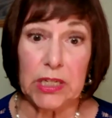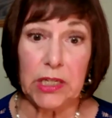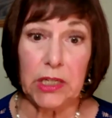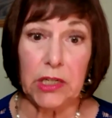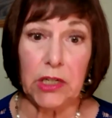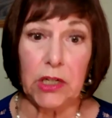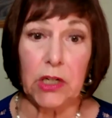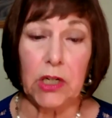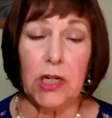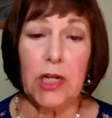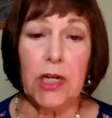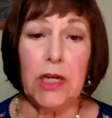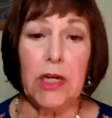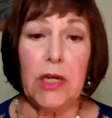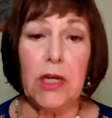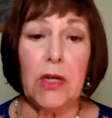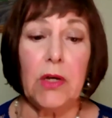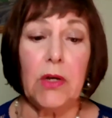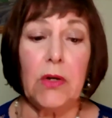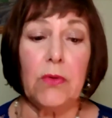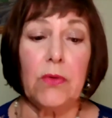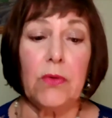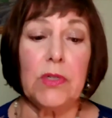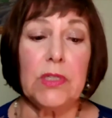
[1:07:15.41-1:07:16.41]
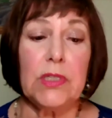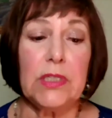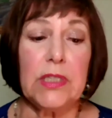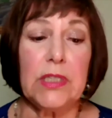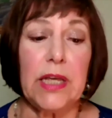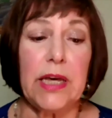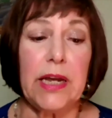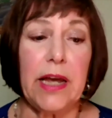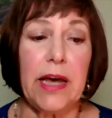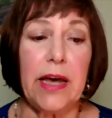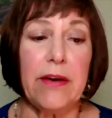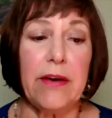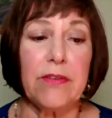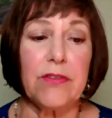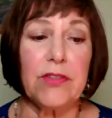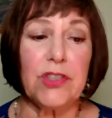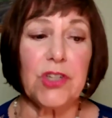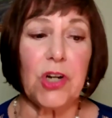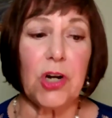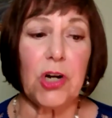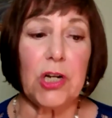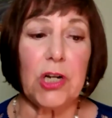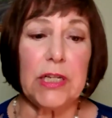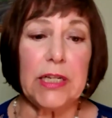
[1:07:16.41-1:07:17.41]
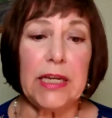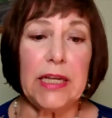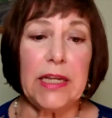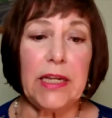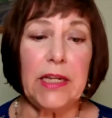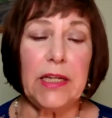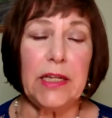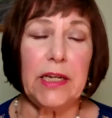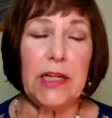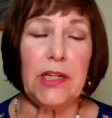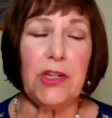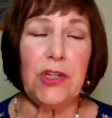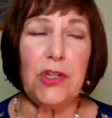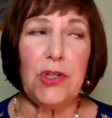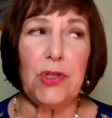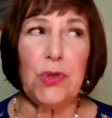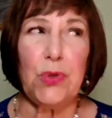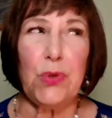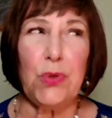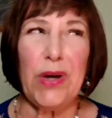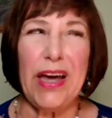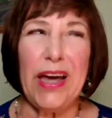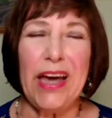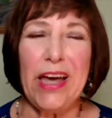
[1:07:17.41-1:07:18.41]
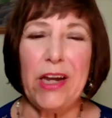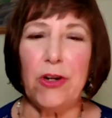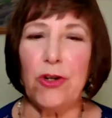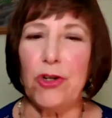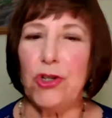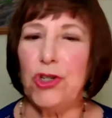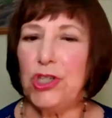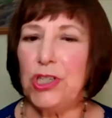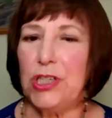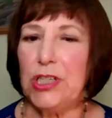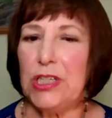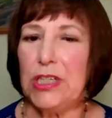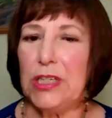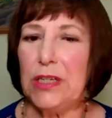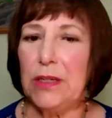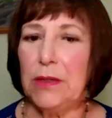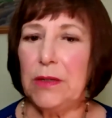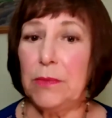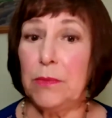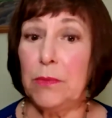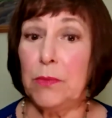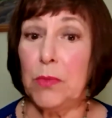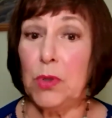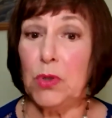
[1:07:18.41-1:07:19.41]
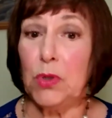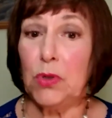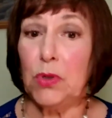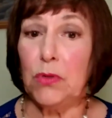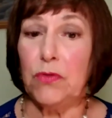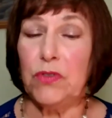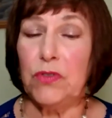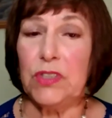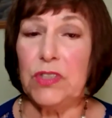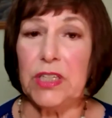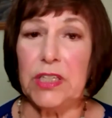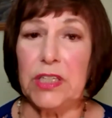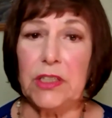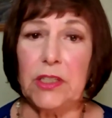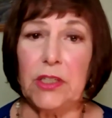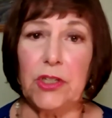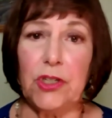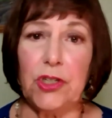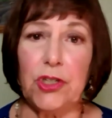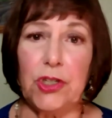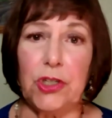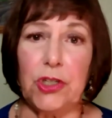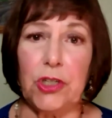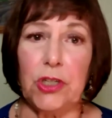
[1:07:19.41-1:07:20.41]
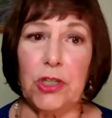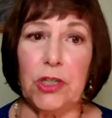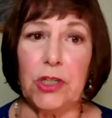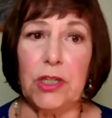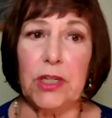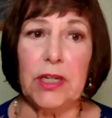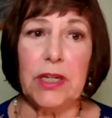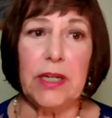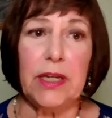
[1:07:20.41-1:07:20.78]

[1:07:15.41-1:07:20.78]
was here was that I started getting a new energy move signature.